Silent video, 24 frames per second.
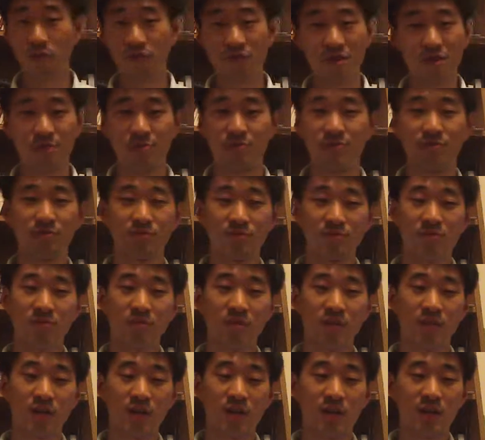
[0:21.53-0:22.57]
the phone.
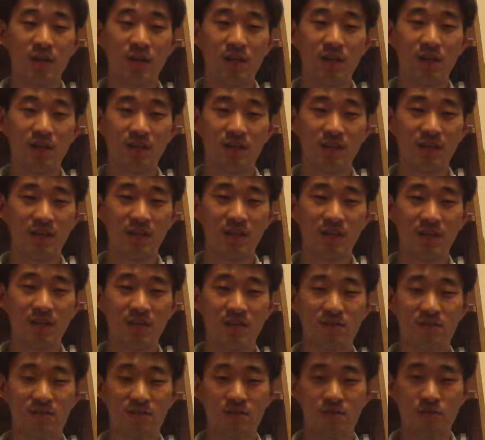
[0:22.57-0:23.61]
And then
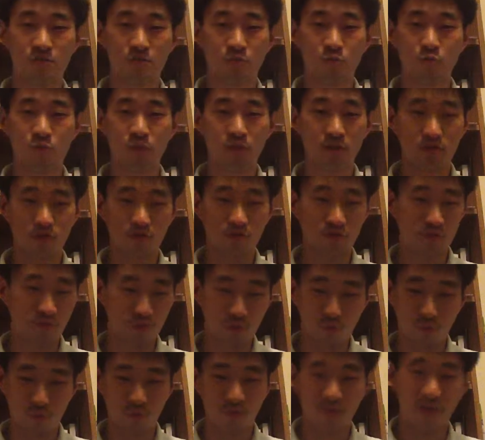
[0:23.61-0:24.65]
that's just what
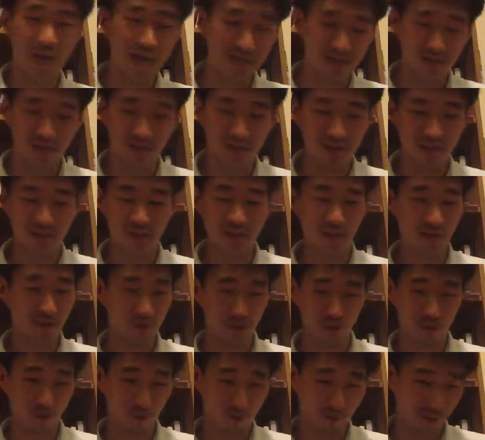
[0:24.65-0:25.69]
super fascinated and
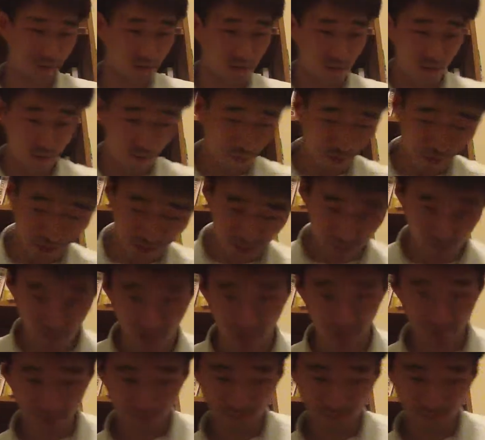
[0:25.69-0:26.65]
super impressed me.